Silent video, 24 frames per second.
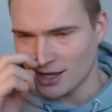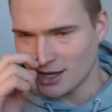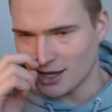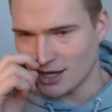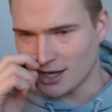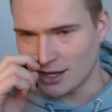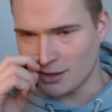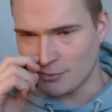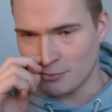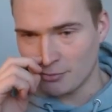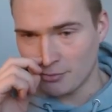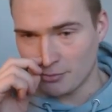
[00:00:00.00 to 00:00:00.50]

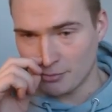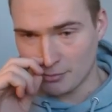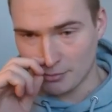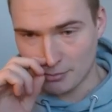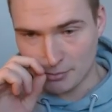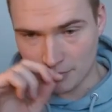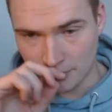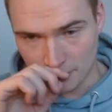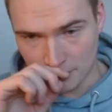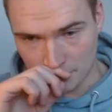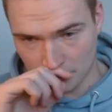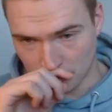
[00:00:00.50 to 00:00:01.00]
Um,
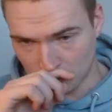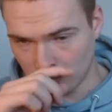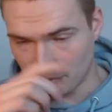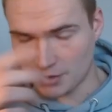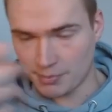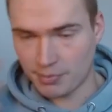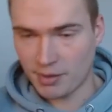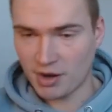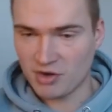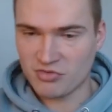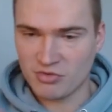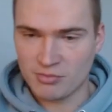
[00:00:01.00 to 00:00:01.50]

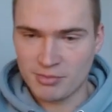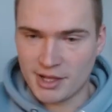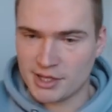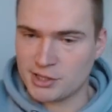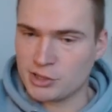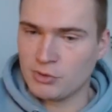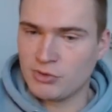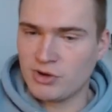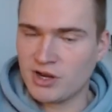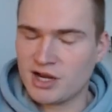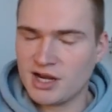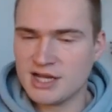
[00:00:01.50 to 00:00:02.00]
but apart from that,
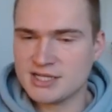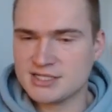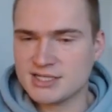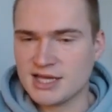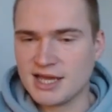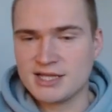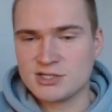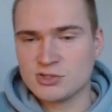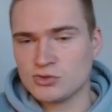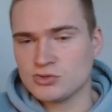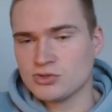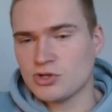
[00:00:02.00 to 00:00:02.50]
Luna Classic
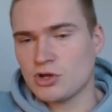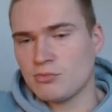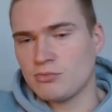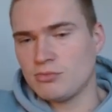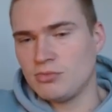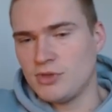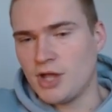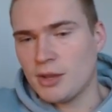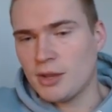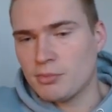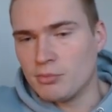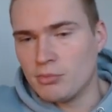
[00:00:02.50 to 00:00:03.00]
has also
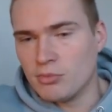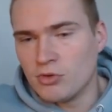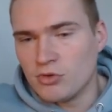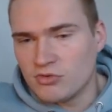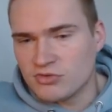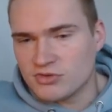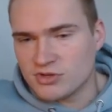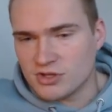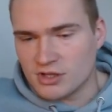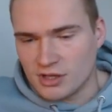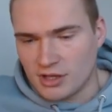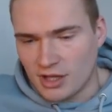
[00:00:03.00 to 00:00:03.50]
not
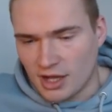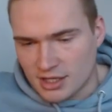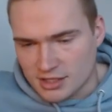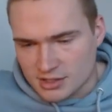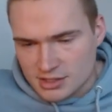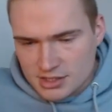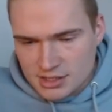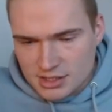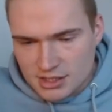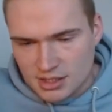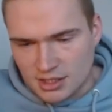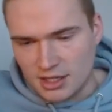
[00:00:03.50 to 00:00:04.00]
moved a
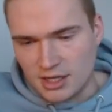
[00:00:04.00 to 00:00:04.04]
lot.